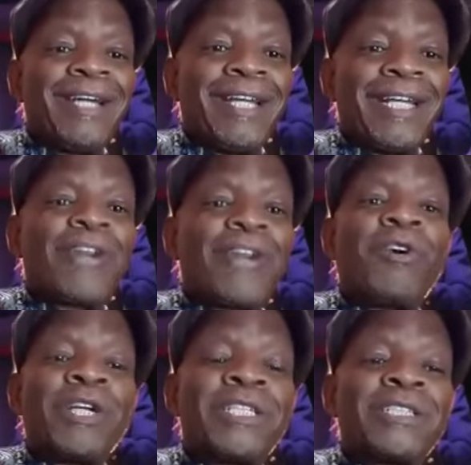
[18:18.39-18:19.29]
and I
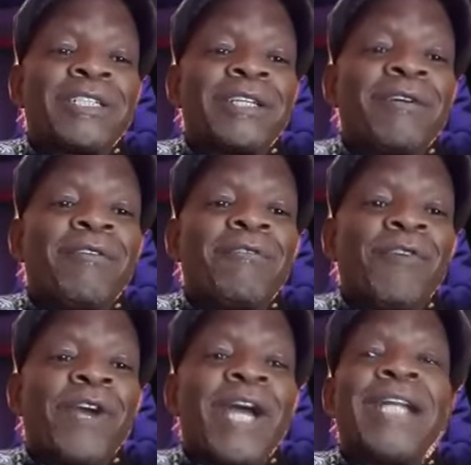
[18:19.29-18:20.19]
call it
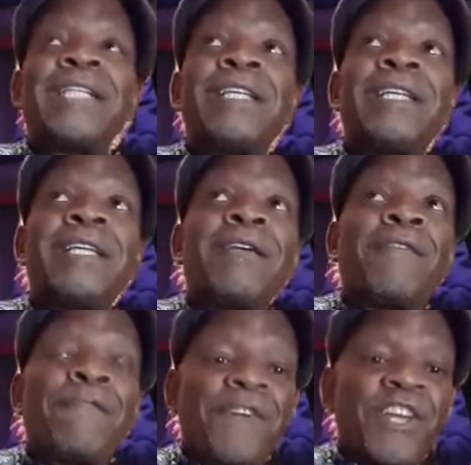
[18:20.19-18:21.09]
Vukani
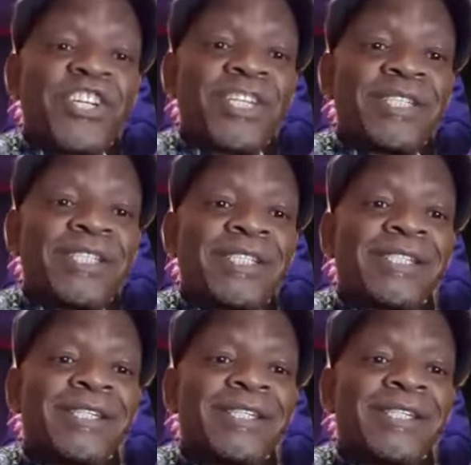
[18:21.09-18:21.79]
Fashions.